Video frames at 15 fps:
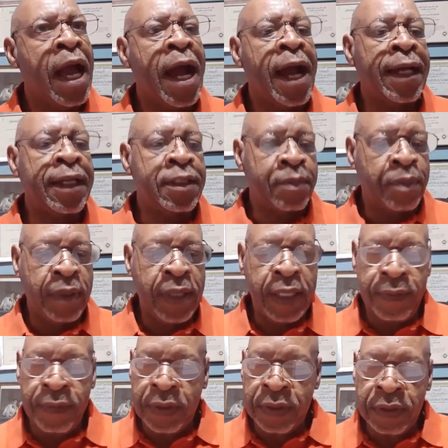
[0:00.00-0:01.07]
highest
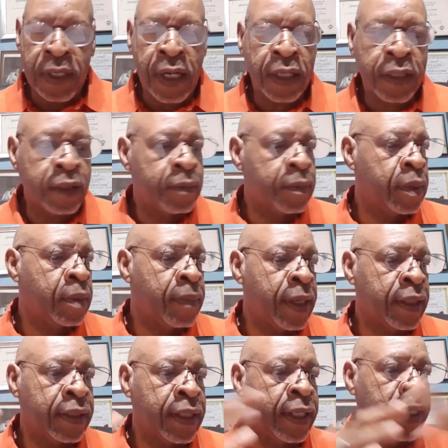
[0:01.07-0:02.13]
plane. We're going to talk a little bit
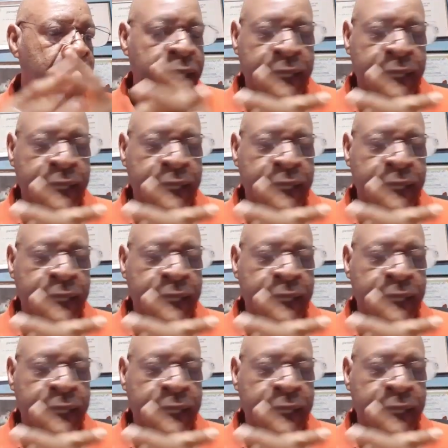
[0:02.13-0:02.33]
about that